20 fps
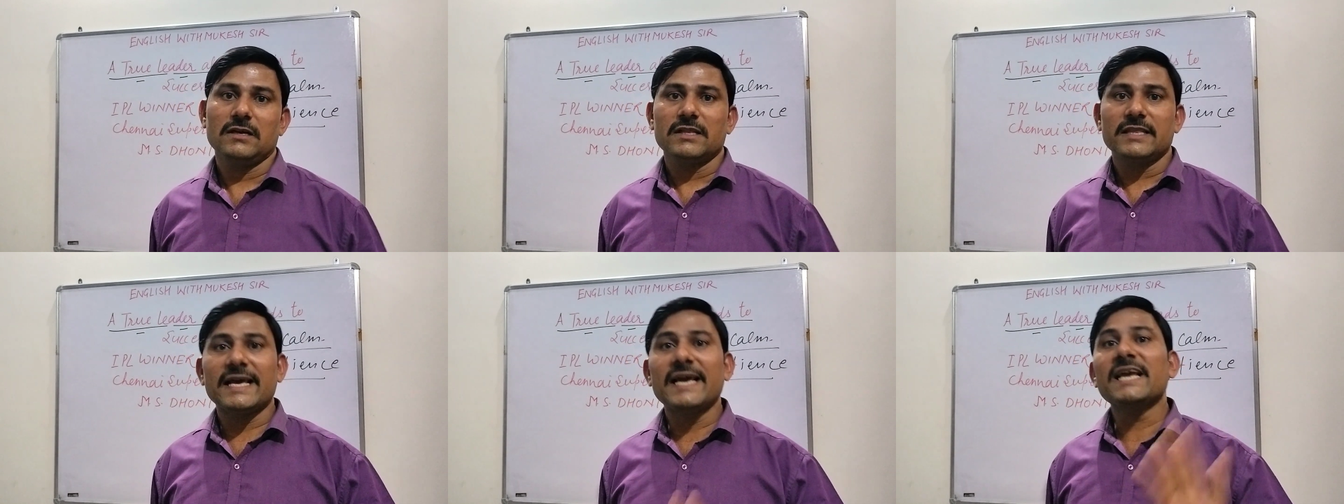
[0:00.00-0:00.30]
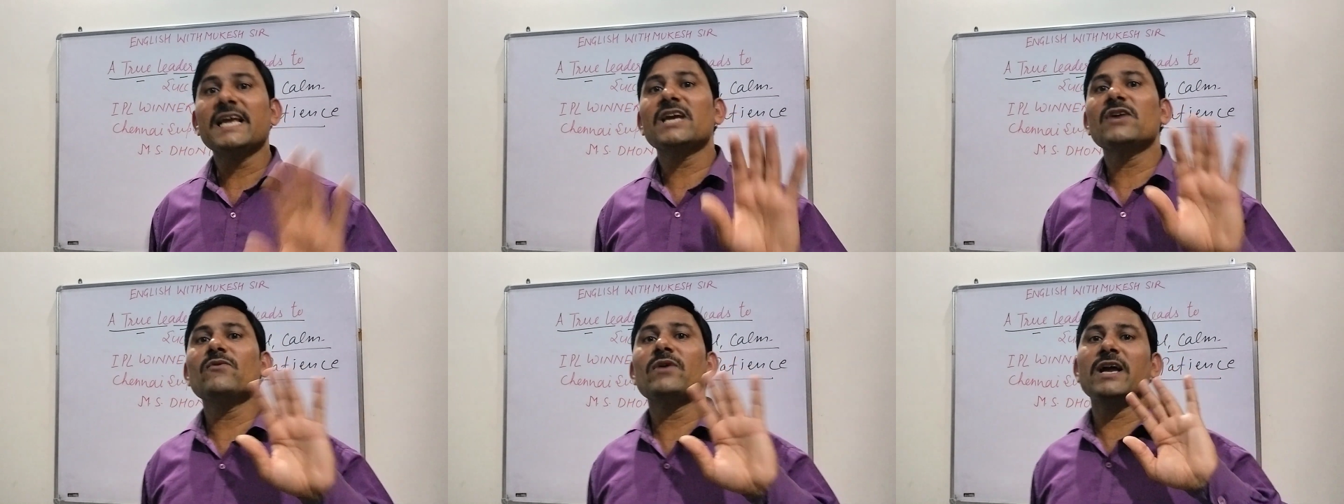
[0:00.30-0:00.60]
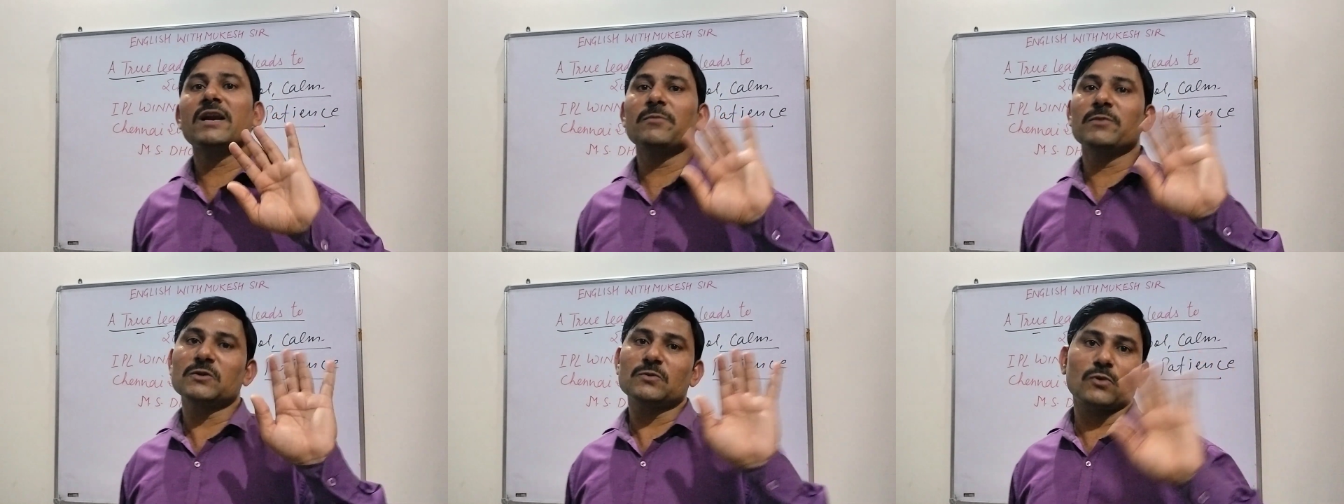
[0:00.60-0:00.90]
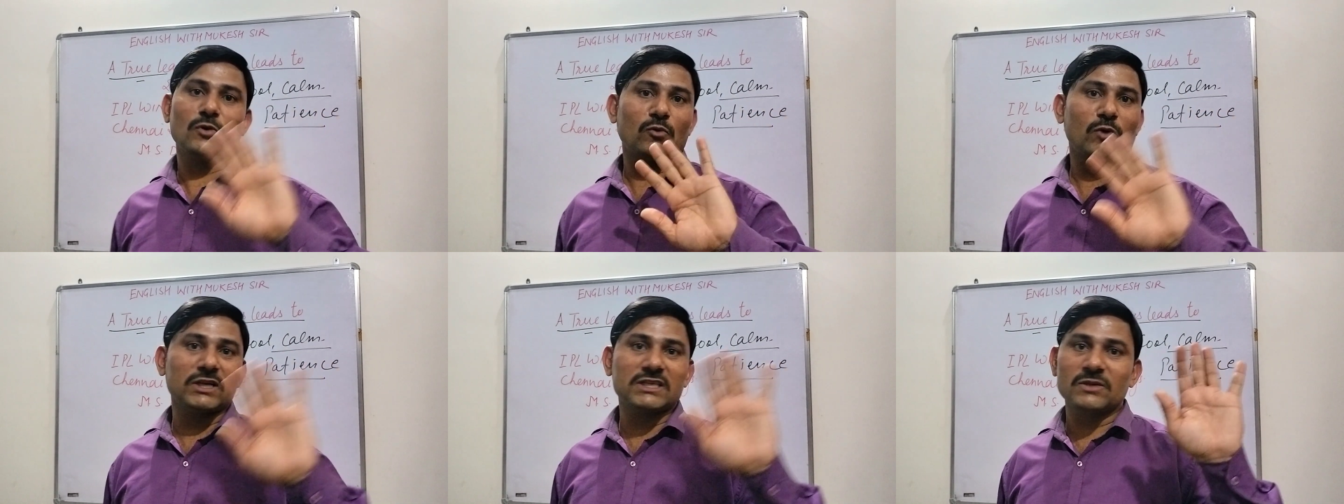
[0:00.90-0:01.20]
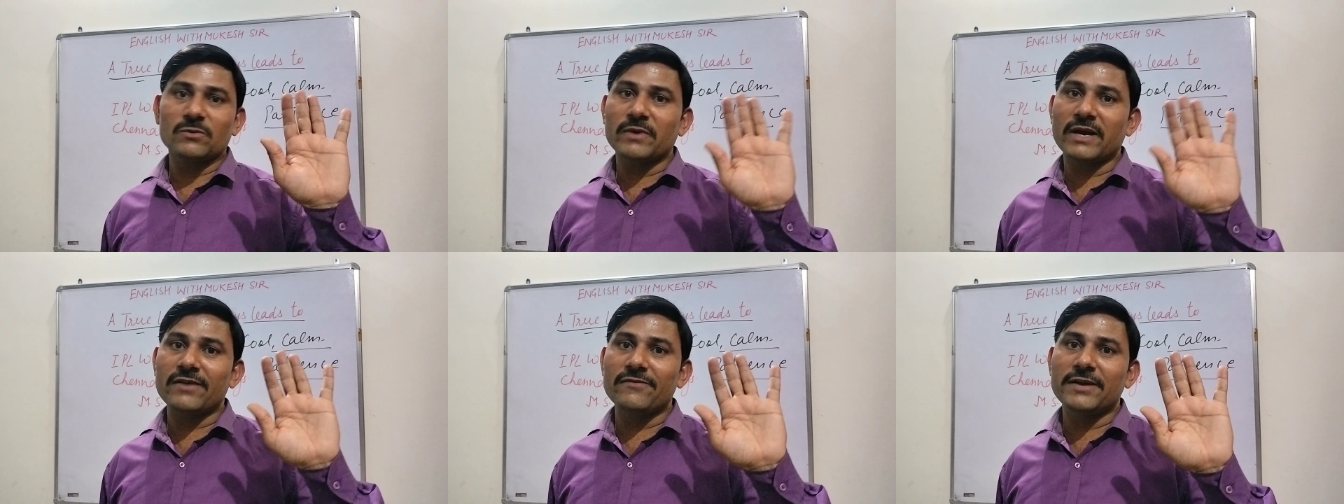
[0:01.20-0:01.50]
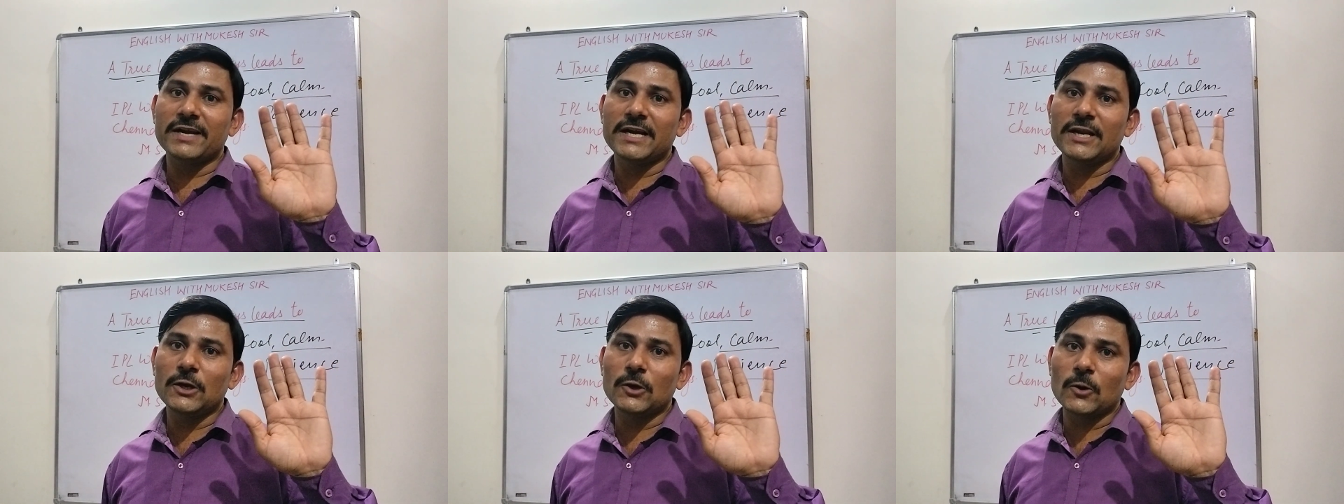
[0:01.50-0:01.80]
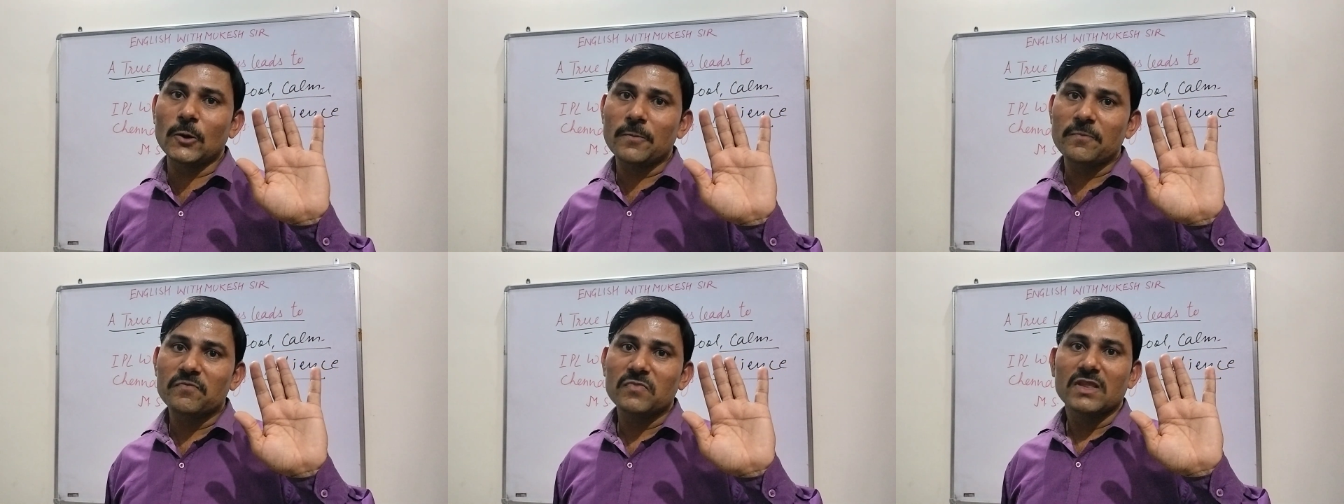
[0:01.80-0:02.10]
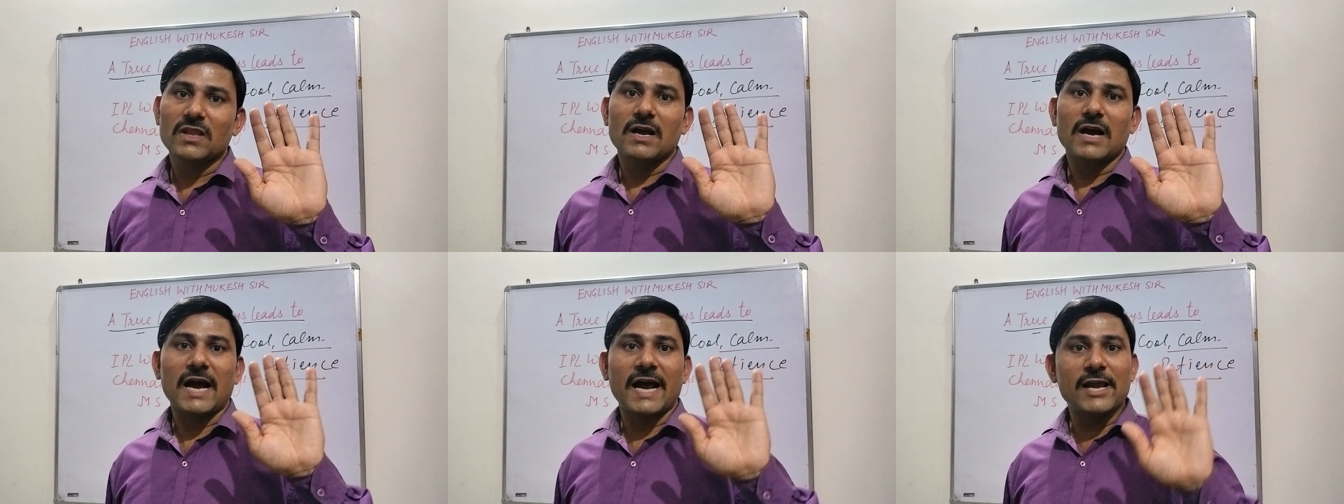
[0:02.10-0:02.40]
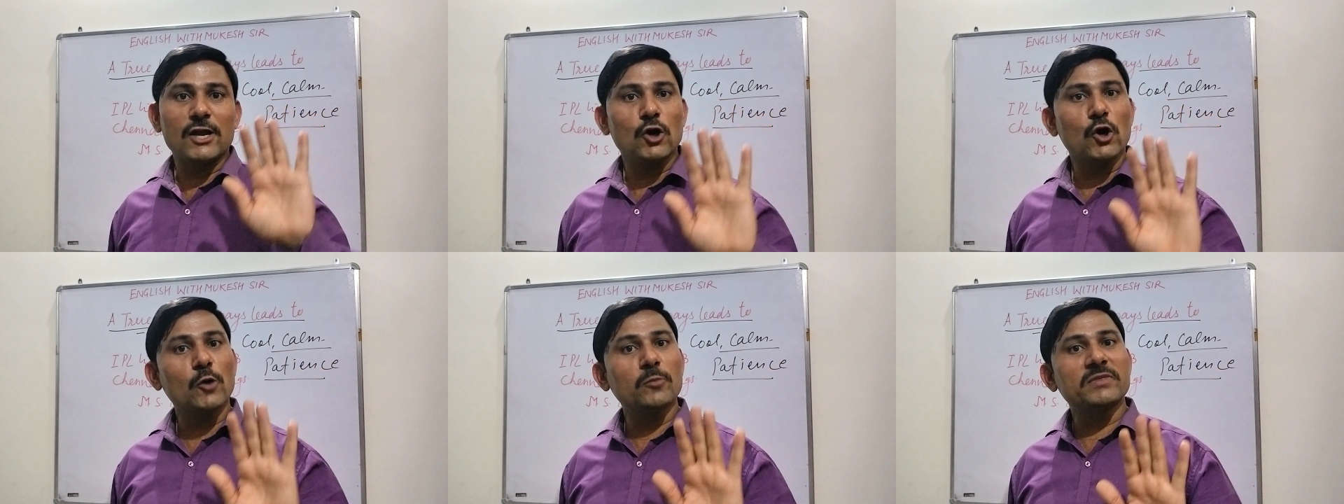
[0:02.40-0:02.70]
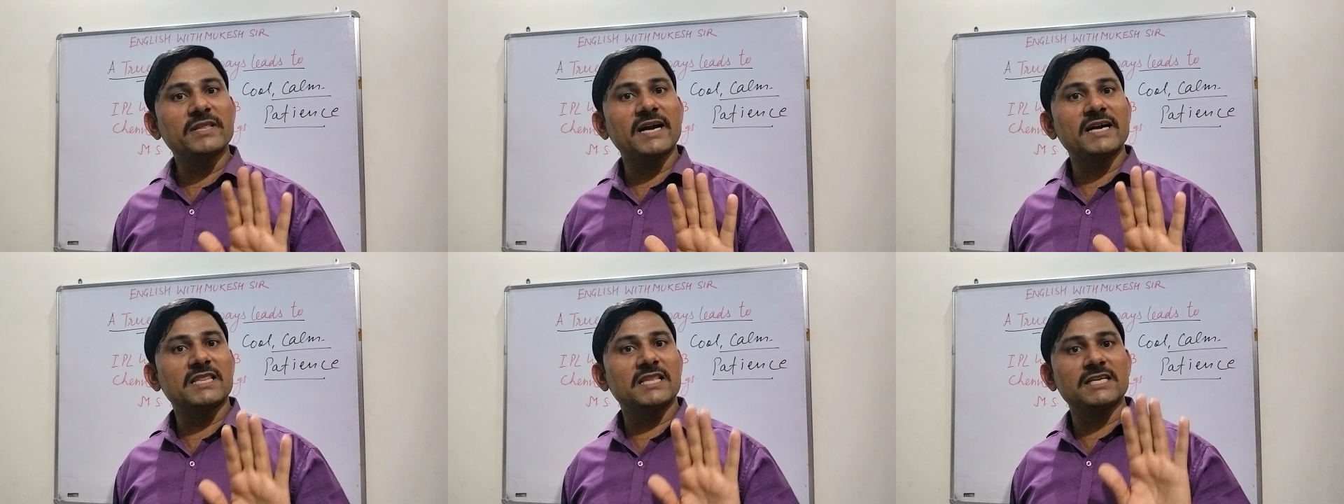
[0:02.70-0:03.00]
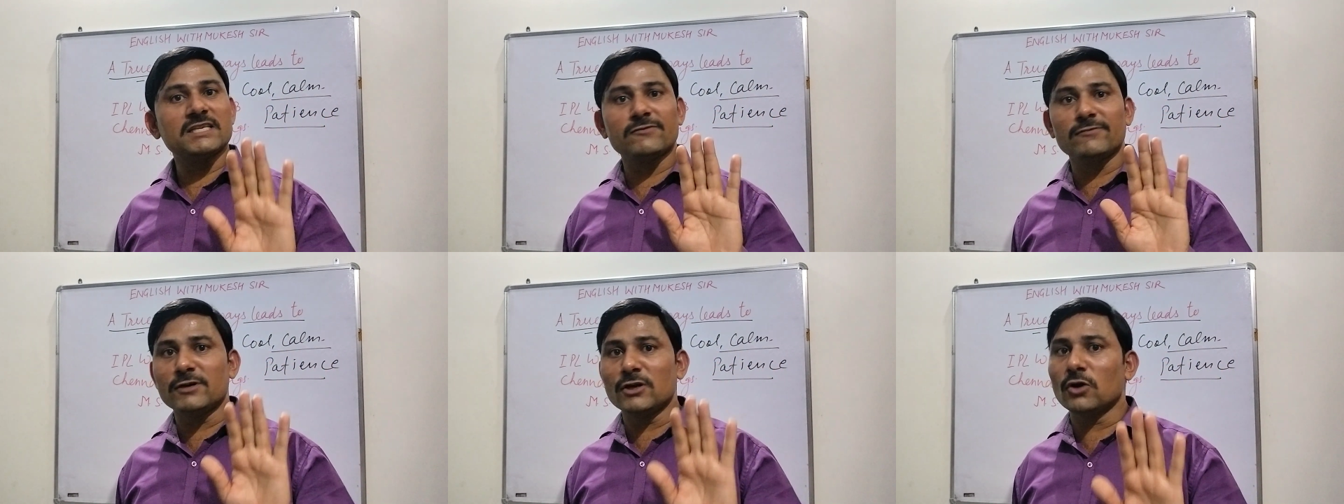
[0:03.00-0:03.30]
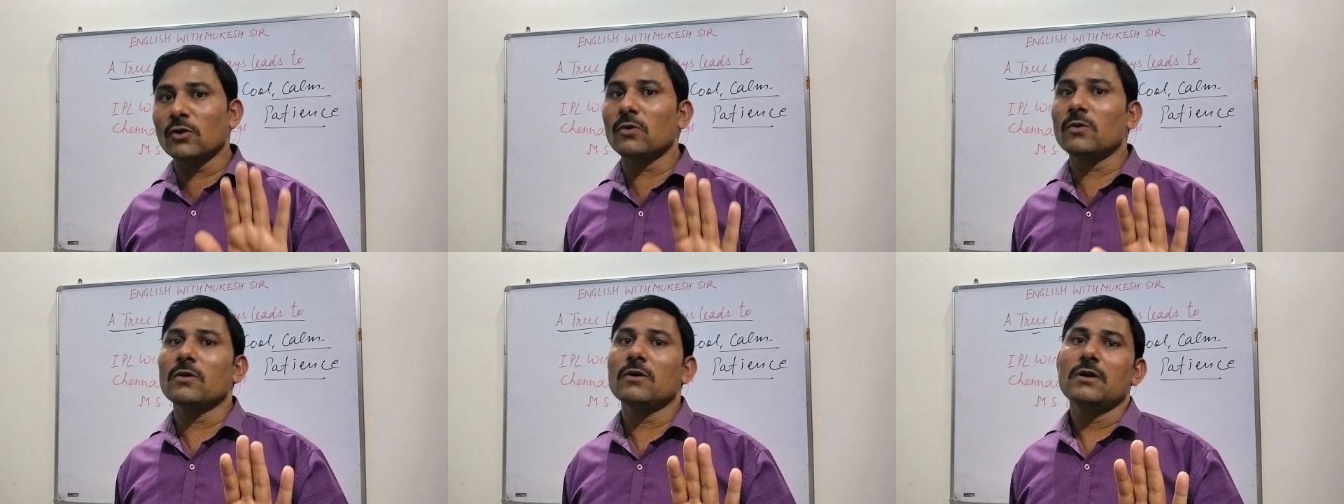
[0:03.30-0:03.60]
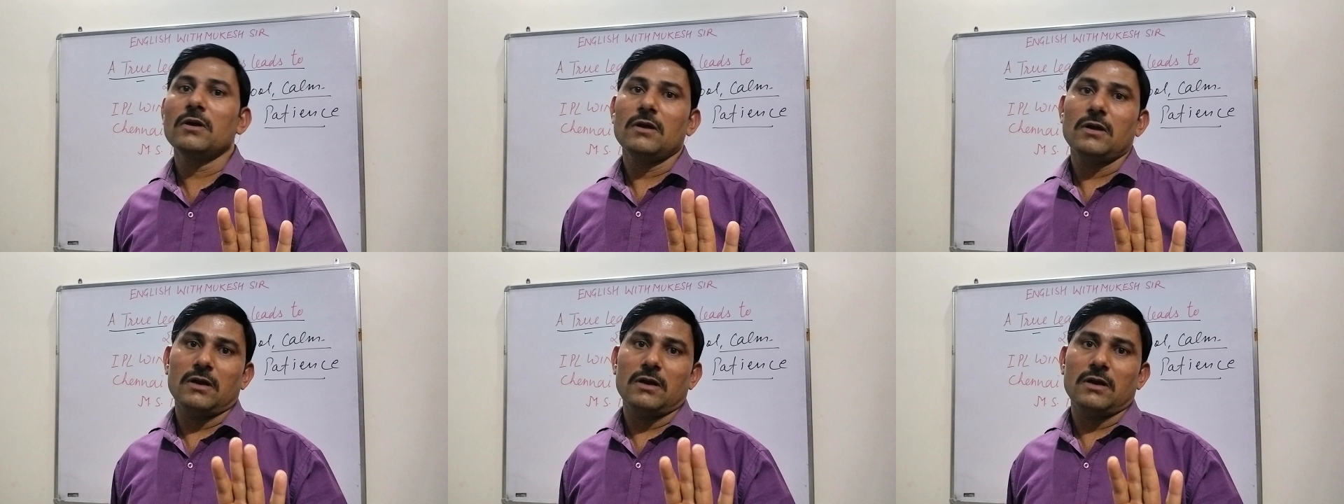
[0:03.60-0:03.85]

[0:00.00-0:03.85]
Thank you very much for watching my video. I hope that this video